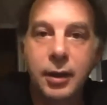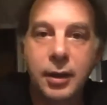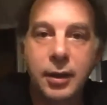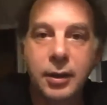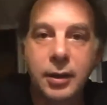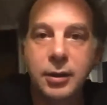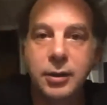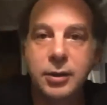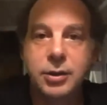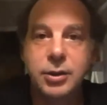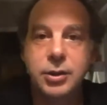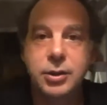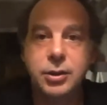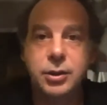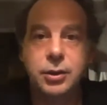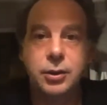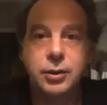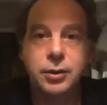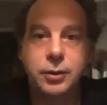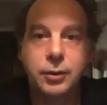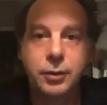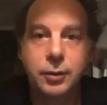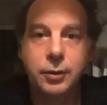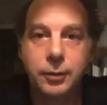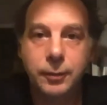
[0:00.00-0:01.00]

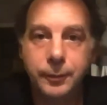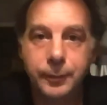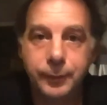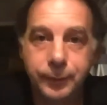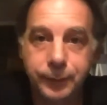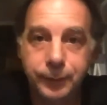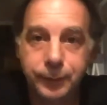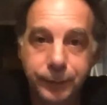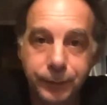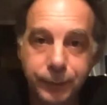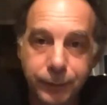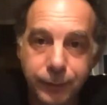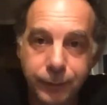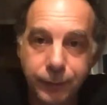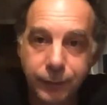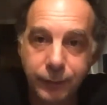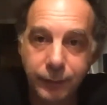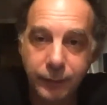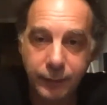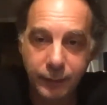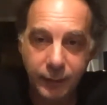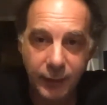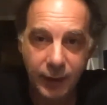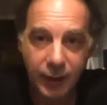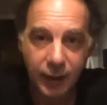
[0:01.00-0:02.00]
So
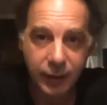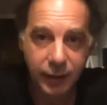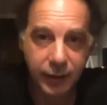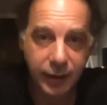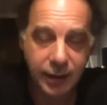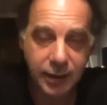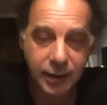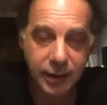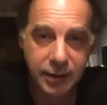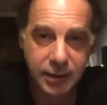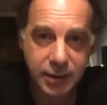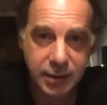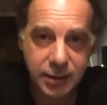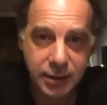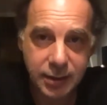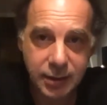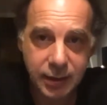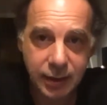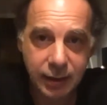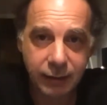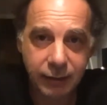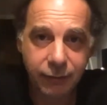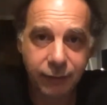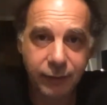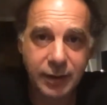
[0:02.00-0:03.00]
there's
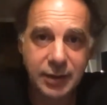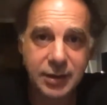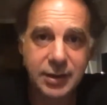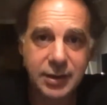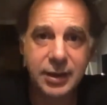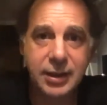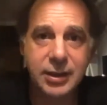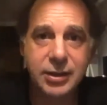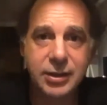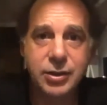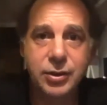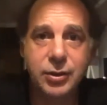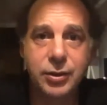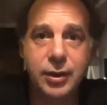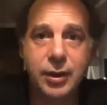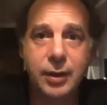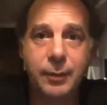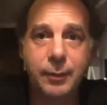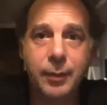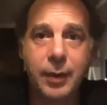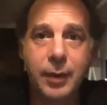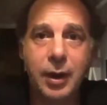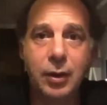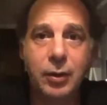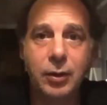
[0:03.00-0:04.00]
a fascination
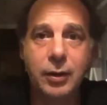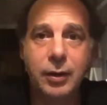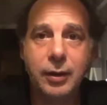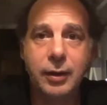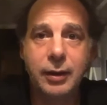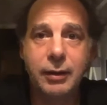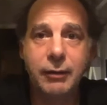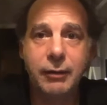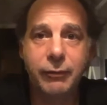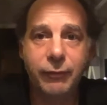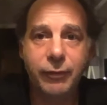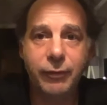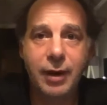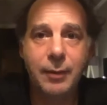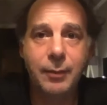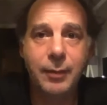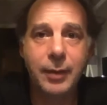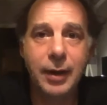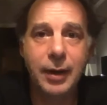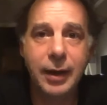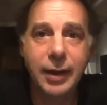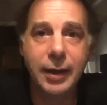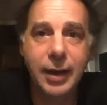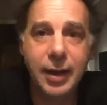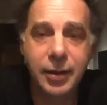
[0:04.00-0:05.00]
about the
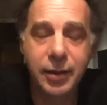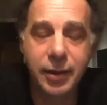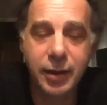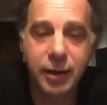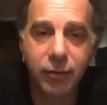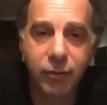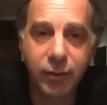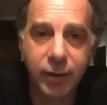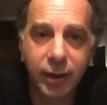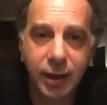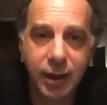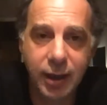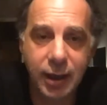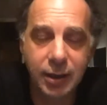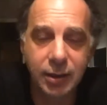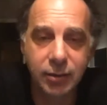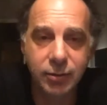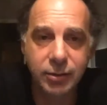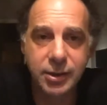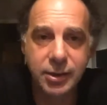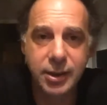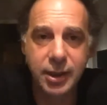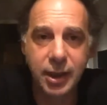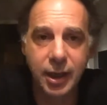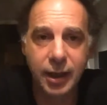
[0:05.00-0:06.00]
family and the Greek
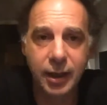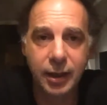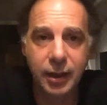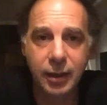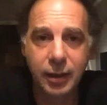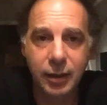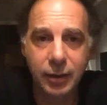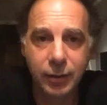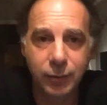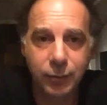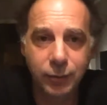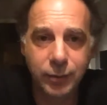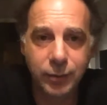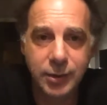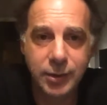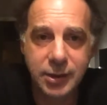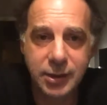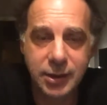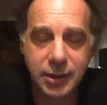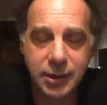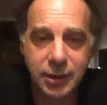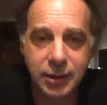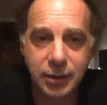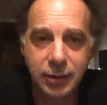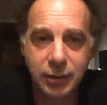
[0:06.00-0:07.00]
countryside we
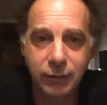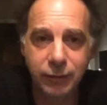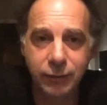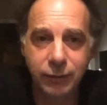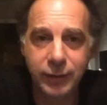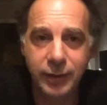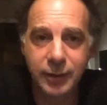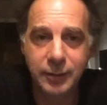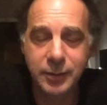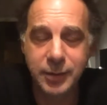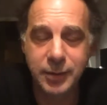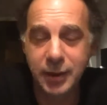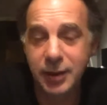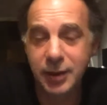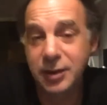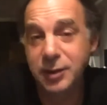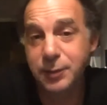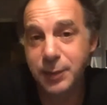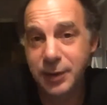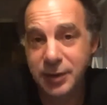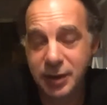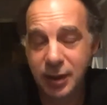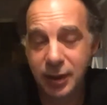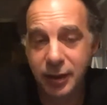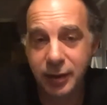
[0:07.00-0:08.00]
see in your films, and
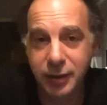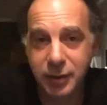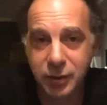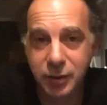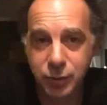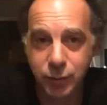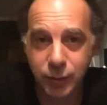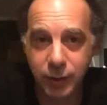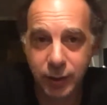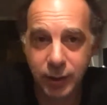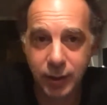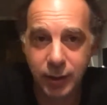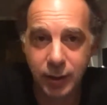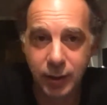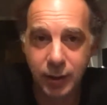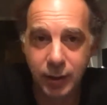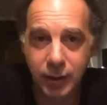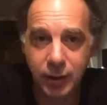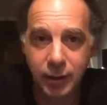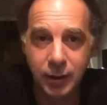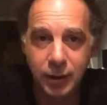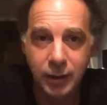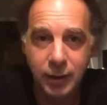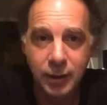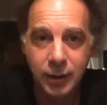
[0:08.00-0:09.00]
especially this one.
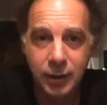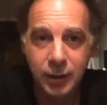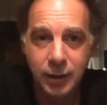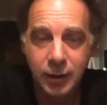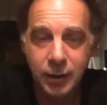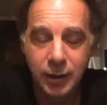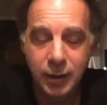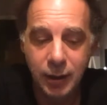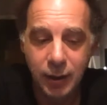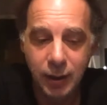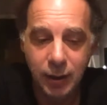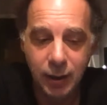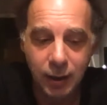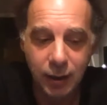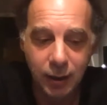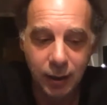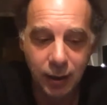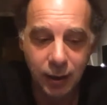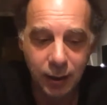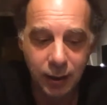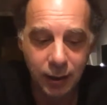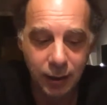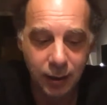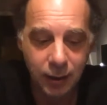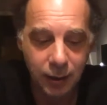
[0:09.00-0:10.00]

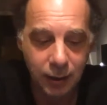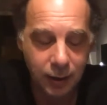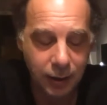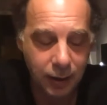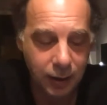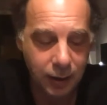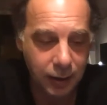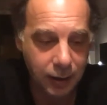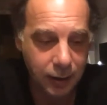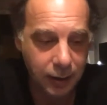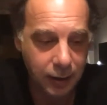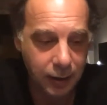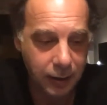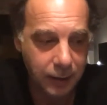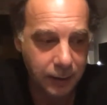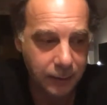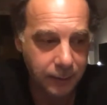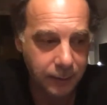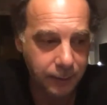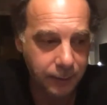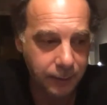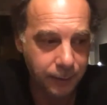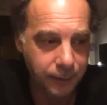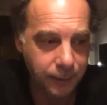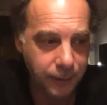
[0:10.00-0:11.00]

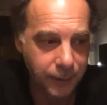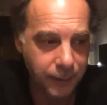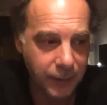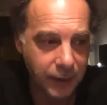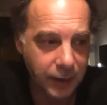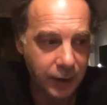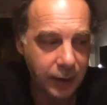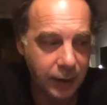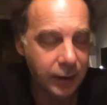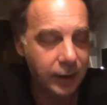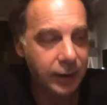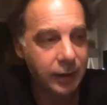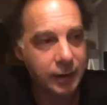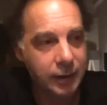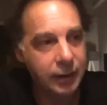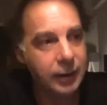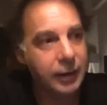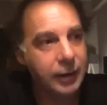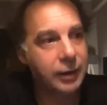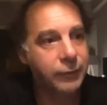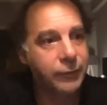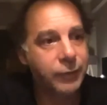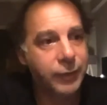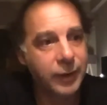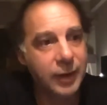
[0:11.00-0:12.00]
Mm-hmm.
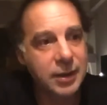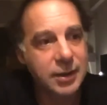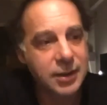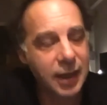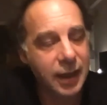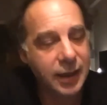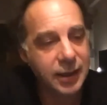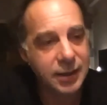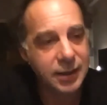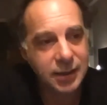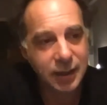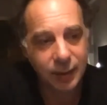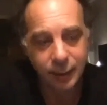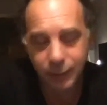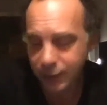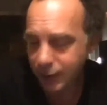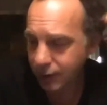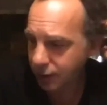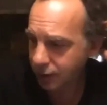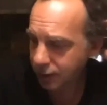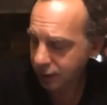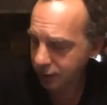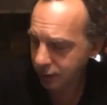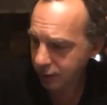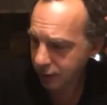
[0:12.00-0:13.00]
It feels like
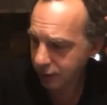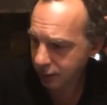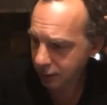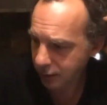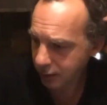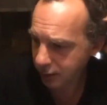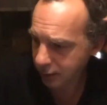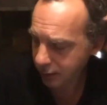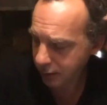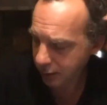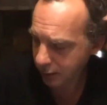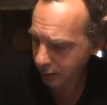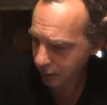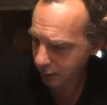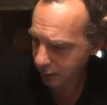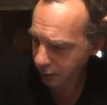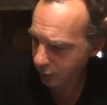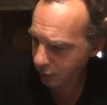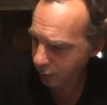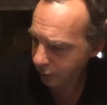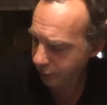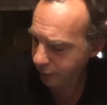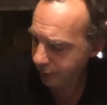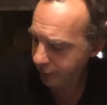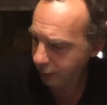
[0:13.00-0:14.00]
something you know
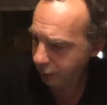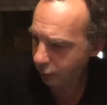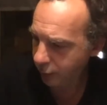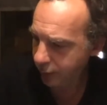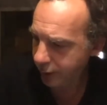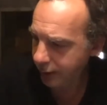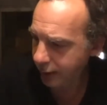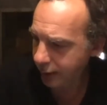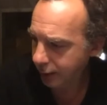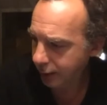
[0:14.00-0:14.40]
very well.